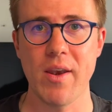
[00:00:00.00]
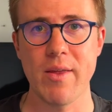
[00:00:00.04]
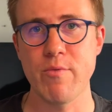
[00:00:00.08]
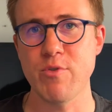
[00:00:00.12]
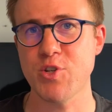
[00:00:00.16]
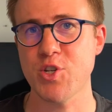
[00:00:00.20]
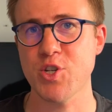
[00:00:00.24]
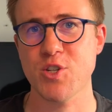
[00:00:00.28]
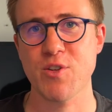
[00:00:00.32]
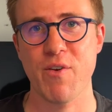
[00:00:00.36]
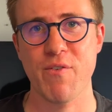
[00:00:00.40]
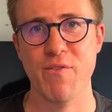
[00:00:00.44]
He
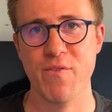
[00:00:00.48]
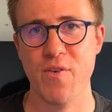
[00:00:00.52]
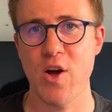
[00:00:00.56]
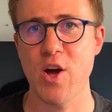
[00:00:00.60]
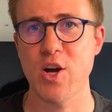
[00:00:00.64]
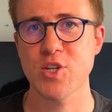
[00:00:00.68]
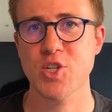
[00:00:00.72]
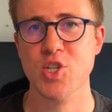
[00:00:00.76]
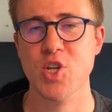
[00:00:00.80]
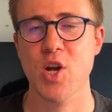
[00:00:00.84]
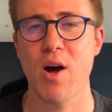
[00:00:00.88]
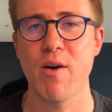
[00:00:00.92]
was just a
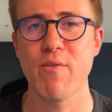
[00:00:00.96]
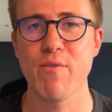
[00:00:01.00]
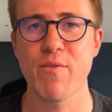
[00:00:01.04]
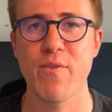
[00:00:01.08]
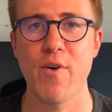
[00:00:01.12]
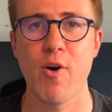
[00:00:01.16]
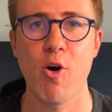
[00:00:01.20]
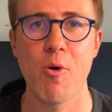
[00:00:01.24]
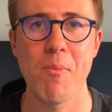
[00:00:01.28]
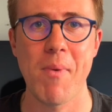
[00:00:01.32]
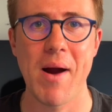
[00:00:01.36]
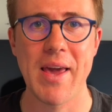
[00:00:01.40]
first-time
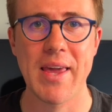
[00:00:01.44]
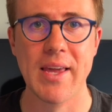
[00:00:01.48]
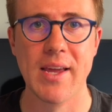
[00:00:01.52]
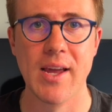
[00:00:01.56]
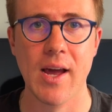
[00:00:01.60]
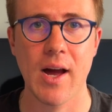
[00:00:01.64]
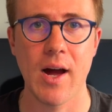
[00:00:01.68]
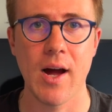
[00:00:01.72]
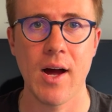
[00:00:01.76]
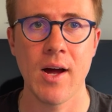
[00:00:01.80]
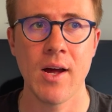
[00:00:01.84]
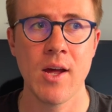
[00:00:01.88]

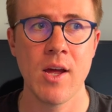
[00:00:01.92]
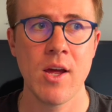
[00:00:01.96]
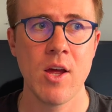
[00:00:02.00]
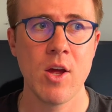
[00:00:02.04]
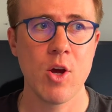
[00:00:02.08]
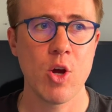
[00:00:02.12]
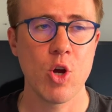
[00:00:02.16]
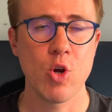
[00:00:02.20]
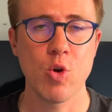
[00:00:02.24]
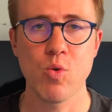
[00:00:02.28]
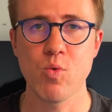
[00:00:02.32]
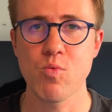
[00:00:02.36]
filmmaker
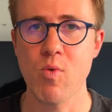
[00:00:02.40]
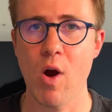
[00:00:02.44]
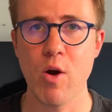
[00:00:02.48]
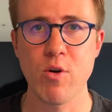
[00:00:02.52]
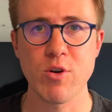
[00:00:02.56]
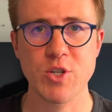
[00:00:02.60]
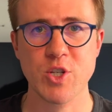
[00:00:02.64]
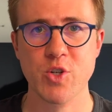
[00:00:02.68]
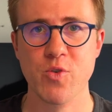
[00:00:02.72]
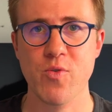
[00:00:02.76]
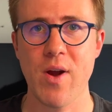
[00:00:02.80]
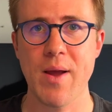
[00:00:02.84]
who wrote
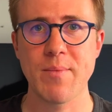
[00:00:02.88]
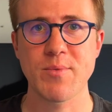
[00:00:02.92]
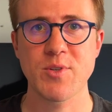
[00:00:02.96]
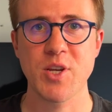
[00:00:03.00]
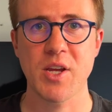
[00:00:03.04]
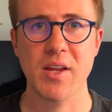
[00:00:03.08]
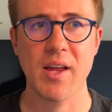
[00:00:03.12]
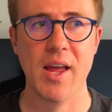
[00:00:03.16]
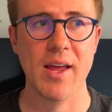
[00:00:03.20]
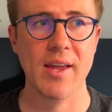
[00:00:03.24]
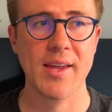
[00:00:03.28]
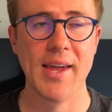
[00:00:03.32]
a script
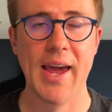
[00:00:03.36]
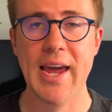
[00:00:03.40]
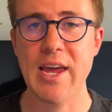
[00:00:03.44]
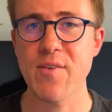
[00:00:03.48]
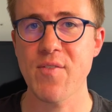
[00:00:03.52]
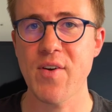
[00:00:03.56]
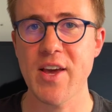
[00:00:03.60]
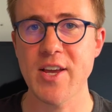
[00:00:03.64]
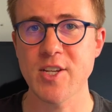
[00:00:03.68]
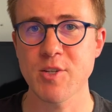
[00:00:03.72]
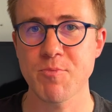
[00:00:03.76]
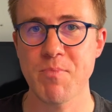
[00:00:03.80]
and
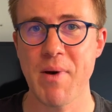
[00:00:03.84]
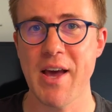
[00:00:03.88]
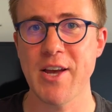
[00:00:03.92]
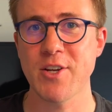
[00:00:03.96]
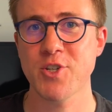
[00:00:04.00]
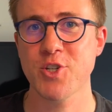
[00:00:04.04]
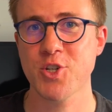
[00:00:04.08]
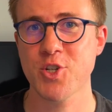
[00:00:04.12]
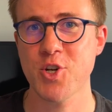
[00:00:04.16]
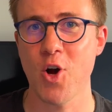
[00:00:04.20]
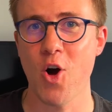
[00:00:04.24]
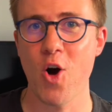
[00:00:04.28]
gave it his best
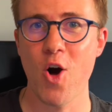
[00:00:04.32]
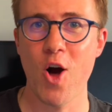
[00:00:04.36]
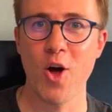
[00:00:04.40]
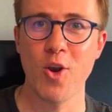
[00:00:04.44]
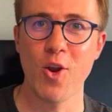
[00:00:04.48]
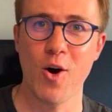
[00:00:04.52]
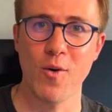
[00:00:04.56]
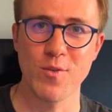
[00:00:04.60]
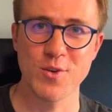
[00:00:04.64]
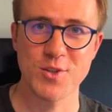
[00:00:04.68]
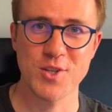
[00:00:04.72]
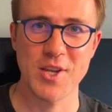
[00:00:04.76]
shot. And
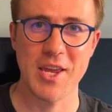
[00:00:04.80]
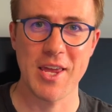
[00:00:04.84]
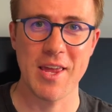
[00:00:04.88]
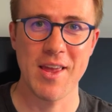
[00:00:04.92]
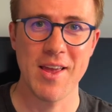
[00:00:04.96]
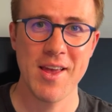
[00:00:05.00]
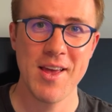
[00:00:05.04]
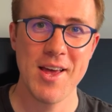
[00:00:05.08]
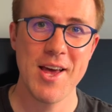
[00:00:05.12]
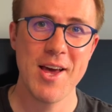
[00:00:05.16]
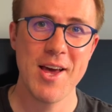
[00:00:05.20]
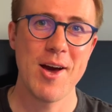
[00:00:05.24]
obviously,
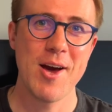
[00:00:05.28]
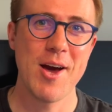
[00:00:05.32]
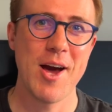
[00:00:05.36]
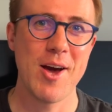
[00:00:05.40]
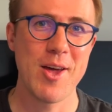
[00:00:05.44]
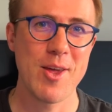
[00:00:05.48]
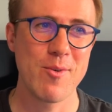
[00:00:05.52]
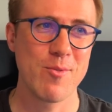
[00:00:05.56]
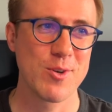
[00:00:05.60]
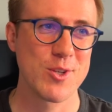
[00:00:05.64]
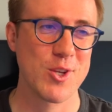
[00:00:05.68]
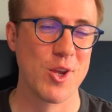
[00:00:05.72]

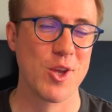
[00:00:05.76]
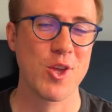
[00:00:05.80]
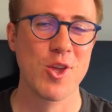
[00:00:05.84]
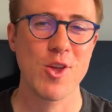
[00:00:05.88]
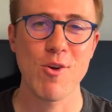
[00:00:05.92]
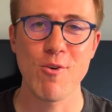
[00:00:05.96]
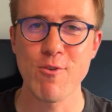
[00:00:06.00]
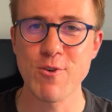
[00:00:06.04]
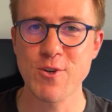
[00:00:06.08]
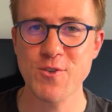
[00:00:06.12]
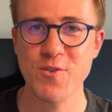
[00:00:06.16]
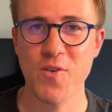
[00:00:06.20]
it was a
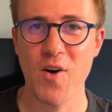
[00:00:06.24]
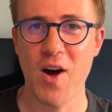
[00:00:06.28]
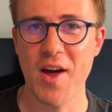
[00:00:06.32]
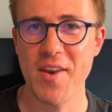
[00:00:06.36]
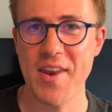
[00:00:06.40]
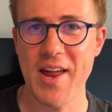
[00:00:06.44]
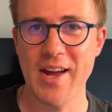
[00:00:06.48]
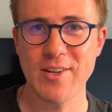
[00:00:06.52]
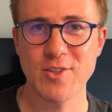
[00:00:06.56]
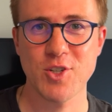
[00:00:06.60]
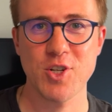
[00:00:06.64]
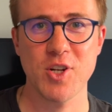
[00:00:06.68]
huge
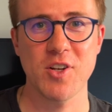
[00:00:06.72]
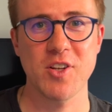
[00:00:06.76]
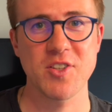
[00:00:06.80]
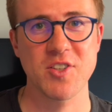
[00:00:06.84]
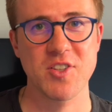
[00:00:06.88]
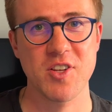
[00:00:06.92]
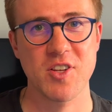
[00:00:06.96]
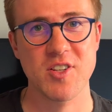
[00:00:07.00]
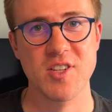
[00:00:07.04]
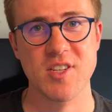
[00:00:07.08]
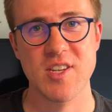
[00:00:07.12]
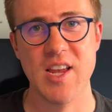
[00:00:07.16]
financial
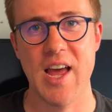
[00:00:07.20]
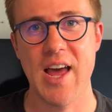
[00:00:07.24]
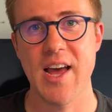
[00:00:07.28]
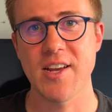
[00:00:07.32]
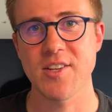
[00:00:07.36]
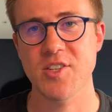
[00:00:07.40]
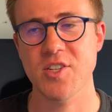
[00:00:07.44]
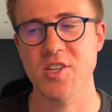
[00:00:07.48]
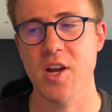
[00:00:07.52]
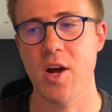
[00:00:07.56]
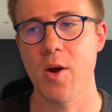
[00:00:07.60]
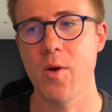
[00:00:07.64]

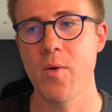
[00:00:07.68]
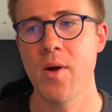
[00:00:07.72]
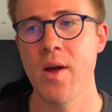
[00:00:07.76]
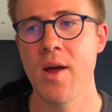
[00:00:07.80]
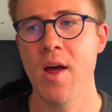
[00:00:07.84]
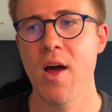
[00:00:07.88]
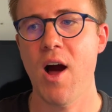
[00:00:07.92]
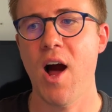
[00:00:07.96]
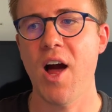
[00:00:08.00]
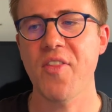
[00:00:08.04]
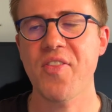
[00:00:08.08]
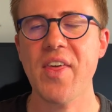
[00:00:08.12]
success. So
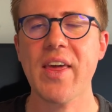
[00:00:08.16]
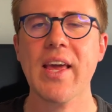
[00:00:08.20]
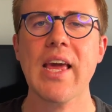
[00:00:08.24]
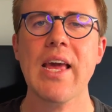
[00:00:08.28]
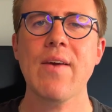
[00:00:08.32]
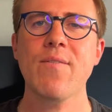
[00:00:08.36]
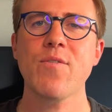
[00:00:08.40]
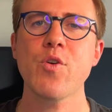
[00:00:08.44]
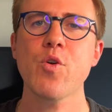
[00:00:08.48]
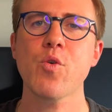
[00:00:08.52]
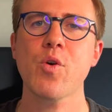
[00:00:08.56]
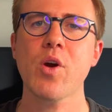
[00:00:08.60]
I think
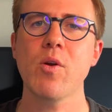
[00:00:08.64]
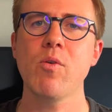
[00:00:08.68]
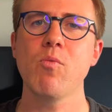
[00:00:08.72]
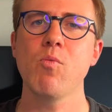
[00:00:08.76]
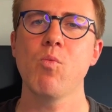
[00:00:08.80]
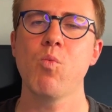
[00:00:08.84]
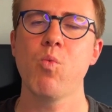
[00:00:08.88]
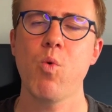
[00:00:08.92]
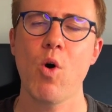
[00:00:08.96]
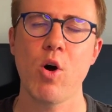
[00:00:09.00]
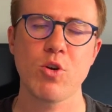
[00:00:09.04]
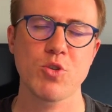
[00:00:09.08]
if you
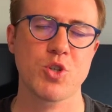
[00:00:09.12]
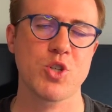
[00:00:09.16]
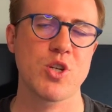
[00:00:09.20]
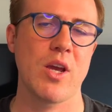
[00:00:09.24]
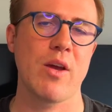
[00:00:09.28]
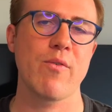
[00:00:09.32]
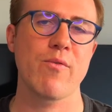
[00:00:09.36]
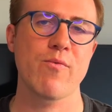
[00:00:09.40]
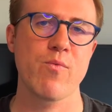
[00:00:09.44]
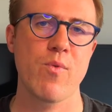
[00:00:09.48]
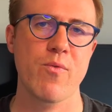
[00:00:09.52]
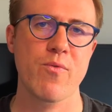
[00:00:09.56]
can watch
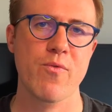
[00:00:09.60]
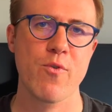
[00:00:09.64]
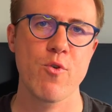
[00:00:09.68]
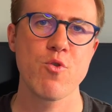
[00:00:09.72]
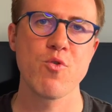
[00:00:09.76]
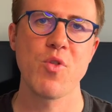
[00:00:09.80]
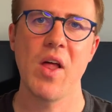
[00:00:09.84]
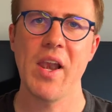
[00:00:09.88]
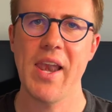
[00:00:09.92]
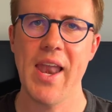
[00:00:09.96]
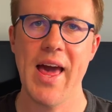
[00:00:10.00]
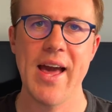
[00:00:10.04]
it through
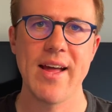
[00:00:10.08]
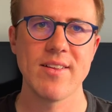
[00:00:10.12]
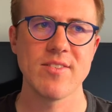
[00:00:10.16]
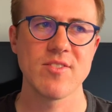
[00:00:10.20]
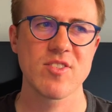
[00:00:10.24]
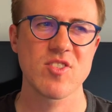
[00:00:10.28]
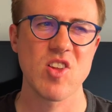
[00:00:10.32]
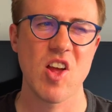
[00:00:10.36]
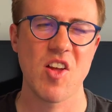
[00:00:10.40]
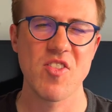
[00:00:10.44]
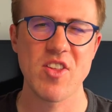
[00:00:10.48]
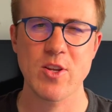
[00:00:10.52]
the
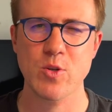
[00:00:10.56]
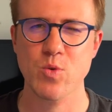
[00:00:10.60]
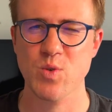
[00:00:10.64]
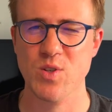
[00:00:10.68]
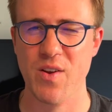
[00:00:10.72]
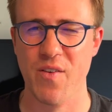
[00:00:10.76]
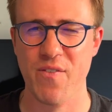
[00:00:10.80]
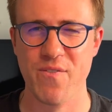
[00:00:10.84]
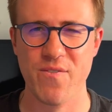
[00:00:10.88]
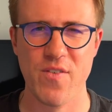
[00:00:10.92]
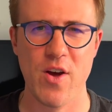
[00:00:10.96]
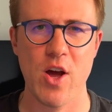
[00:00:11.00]
lens that this was
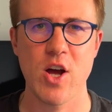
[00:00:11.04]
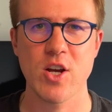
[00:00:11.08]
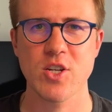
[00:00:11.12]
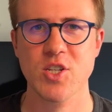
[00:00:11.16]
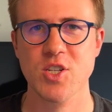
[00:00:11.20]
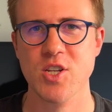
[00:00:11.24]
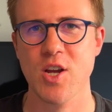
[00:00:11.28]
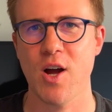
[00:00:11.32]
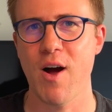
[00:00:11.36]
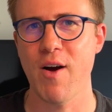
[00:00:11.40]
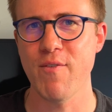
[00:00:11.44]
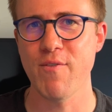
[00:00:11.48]
a
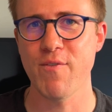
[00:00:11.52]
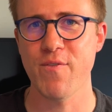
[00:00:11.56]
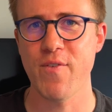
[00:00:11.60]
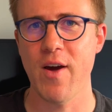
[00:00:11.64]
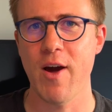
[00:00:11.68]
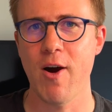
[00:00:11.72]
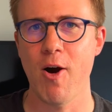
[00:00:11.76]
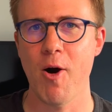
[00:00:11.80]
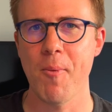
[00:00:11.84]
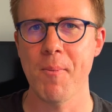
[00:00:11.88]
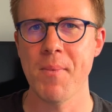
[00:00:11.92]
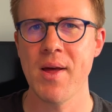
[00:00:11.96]
first-time
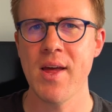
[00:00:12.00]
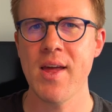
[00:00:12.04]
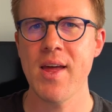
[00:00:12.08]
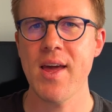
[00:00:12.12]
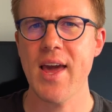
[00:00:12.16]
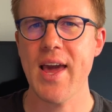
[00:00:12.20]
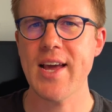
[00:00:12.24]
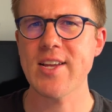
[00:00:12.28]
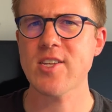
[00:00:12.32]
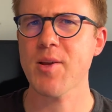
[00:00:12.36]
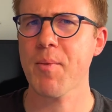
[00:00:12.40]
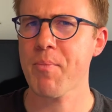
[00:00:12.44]
film,
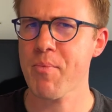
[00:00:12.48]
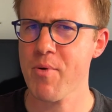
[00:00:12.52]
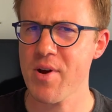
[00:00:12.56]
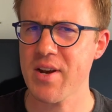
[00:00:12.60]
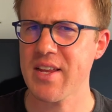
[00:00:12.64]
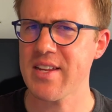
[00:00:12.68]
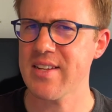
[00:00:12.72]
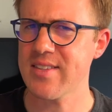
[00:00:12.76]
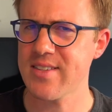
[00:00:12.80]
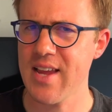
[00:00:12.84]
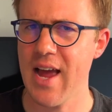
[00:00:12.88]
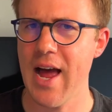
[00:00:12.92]
it's a
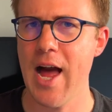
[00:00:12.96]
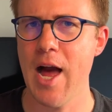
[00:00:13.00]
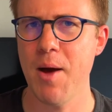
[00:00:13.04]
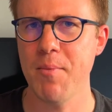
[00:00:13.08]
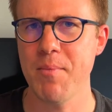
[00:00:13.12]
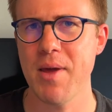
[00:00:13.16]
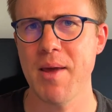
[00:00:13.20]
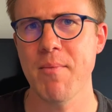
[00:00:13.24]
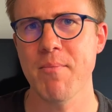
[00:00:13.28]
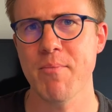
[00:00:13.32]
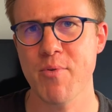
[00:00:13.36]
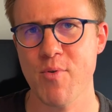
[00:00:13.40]
pretty
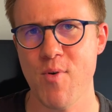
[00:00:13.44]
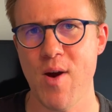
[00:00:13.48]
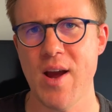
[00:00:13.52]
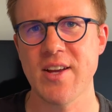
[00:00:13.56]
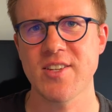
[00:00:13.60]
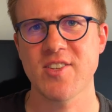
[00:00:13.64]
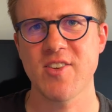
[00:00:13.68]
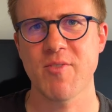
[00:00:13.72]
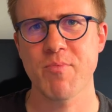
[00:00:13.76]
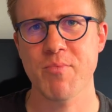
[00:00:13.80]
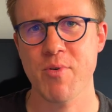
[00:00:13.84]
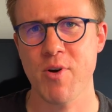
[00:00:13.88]
damn
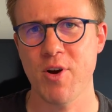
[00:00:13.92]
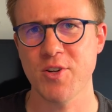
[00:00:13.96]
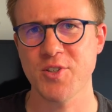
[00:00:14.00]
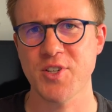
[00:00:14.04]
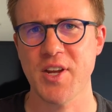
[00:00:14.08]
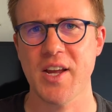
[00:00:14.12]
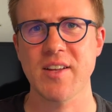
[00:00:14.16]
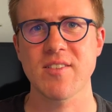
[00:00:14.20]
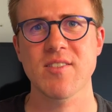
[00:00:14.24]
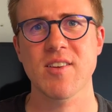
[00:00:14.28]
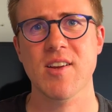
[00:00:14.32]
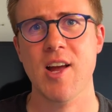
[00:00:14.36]
impressive
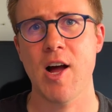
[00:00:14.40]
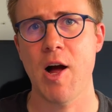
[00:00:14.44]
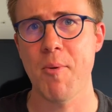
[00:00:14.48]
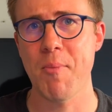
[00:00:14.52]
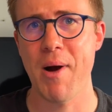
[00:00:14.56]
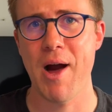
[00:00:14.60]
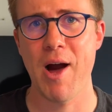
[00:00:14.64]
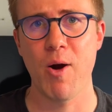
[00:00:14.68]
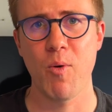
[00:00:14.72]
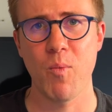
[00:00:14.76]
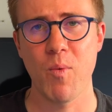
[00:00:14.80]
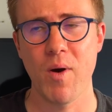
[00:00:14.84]
project to come
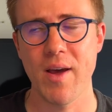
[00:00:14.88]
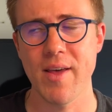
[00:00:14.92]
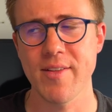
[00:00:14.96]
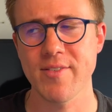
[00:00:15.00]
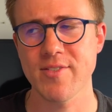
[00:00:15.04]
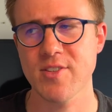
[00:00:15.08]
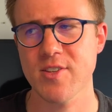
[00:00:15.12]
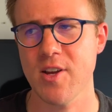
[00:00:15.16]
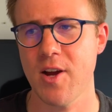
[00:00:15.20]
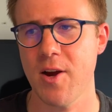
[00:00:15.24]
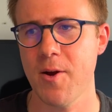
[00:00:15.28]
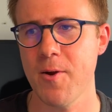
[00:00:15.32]
out with.
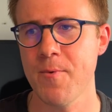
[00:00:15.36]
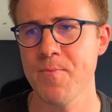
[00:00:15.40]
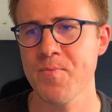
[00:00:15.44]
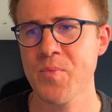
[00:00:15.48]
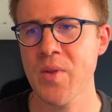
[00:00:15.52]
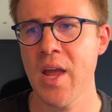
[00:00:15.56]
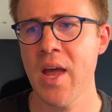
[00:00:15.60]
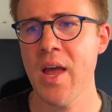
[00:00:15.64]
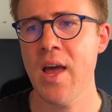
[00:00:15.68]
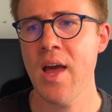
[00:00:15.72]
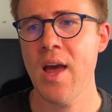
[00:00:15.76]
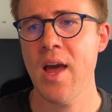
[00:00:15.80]
So
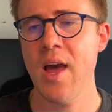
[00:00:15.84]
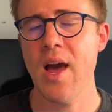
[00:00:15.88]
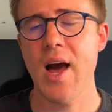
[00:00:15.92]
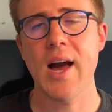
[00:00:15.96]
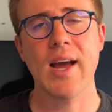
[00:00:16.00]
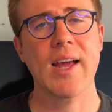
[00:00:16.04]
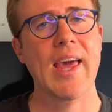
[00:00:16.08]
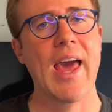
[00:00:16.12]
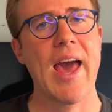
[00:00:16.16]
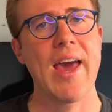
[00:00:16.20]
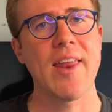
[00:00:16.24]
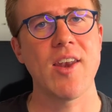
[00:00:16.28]

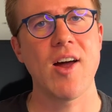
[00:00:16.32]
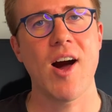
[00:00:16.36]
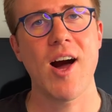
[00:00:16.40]
again,